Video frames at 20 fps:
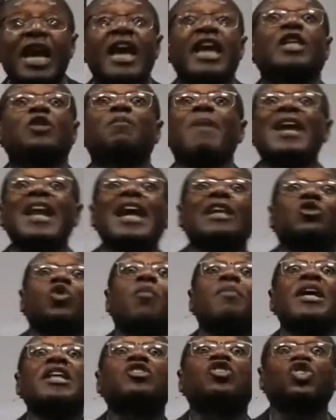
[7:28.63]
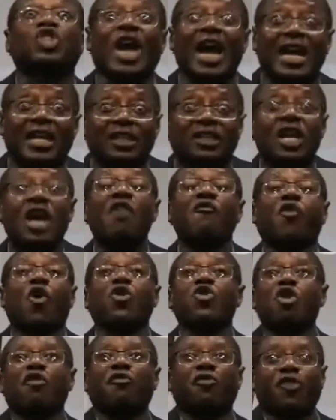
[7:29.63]
It's better to be in chains
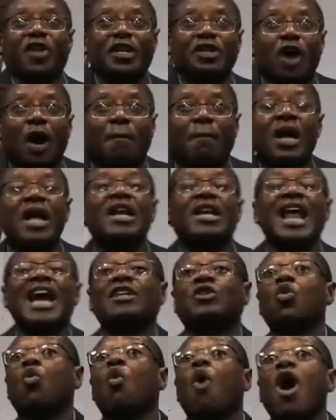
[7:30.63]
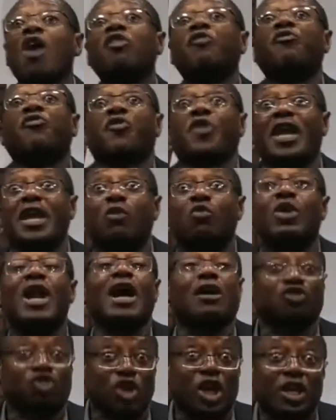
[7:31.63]
for your freedom than to walk free
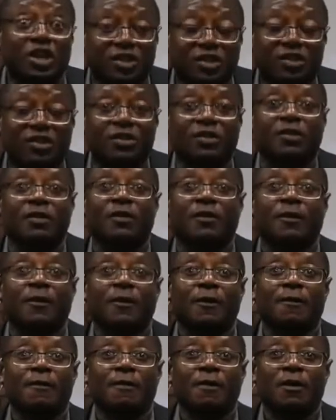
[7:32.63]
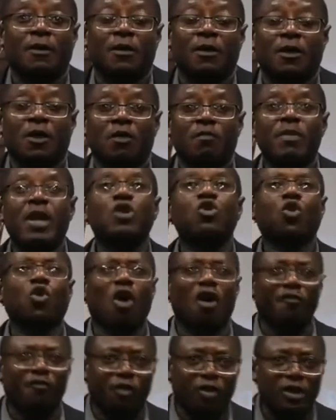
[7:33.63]
without chains. May you
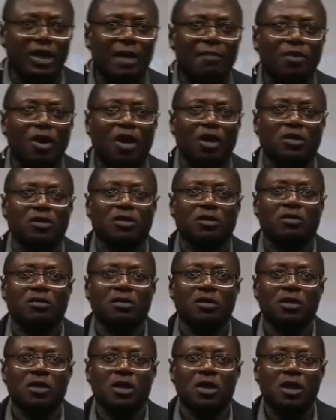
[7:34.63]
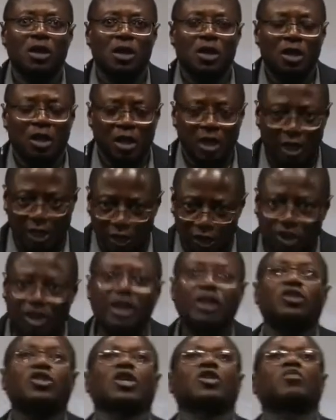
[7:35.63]
comfort them, Lord. In
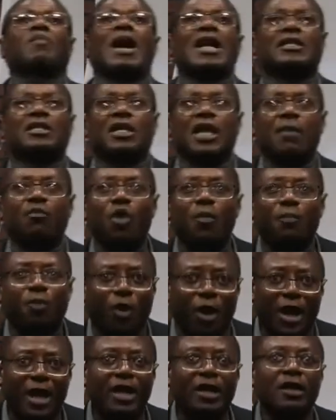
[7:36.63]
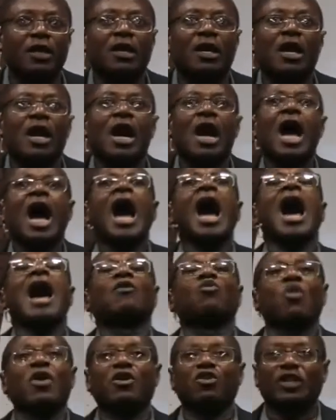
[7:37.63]
Jesus' mighty name we pray.
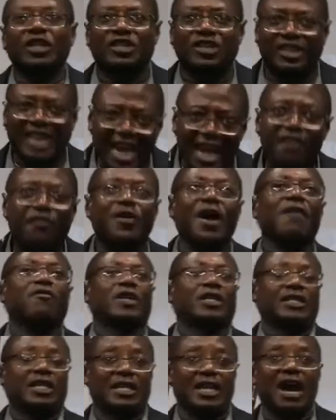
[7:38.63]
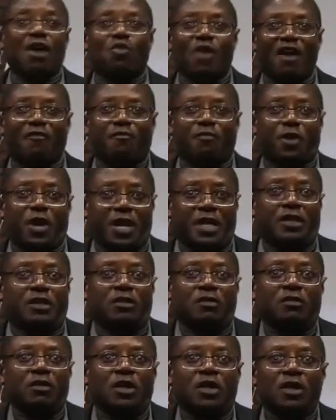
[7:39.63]
And we receive everything that we have prayed.
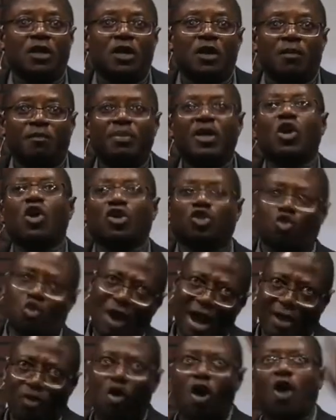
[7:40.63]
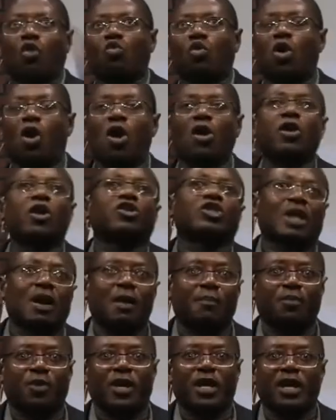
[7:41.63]
Because you are God who honors our
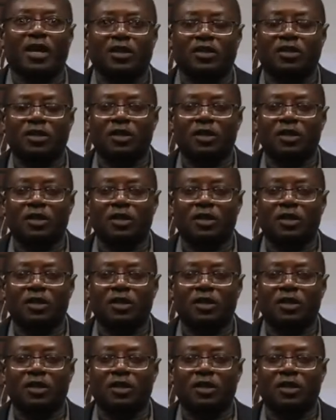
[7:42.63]
prayers.